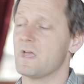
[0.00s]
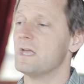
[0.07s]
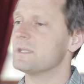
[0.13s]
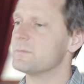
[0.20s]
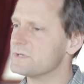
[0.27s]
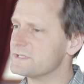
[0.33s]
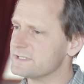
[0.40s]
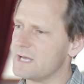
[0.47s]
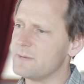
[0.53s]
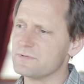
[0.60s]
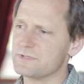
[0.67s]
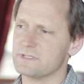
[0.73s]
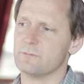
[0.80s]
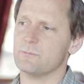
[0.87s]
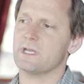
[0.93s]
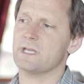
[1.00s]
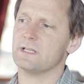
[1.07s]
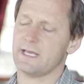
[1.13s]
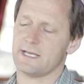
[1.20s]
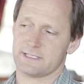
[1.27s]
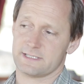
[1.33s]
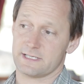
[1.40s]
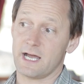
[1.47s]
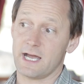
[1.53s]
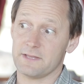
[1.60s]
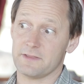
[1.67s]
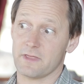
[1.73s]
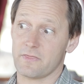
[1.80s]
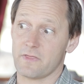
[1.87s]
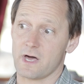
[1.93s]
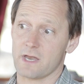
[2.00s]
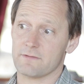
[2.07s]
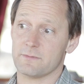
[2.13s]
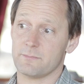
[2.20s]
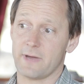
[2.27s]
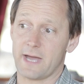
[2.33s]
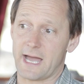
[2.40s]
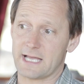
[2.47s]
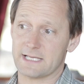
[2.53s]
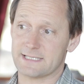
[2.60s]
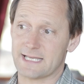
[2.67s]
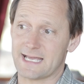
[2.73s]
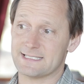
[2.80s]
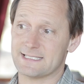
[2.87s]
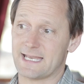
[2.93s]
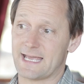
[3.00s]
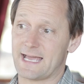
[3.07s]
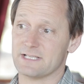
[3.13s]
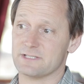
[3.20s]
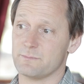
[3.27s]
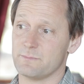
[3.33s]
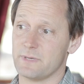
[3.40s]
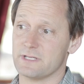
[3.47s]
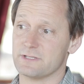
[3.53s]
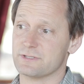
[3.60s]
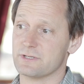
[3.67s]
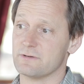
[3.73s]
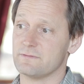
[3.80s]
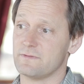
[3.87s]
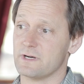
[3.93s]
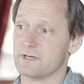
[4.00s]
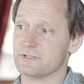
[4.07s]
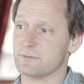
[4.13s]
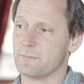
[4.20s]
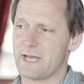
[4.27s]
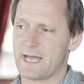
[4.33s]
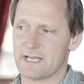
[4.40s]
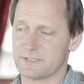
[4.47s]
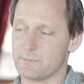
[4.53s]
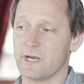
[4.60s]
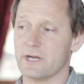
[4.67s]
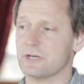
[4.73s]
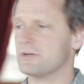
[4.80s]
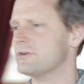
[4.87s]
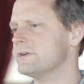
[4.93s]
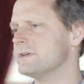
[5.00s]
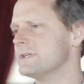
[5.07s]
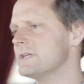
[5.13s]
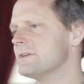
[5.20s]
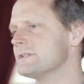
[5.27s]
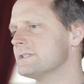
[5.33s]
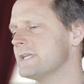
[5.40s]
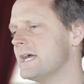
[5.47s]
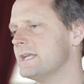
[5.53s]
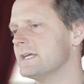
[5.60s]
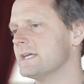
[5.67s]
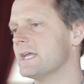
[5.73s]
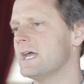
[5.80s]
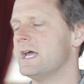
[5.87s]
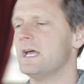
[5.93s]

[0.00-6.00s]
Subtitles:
The presumption that we can lay aside the thought of the past as it has been so far surpassed by our current understanding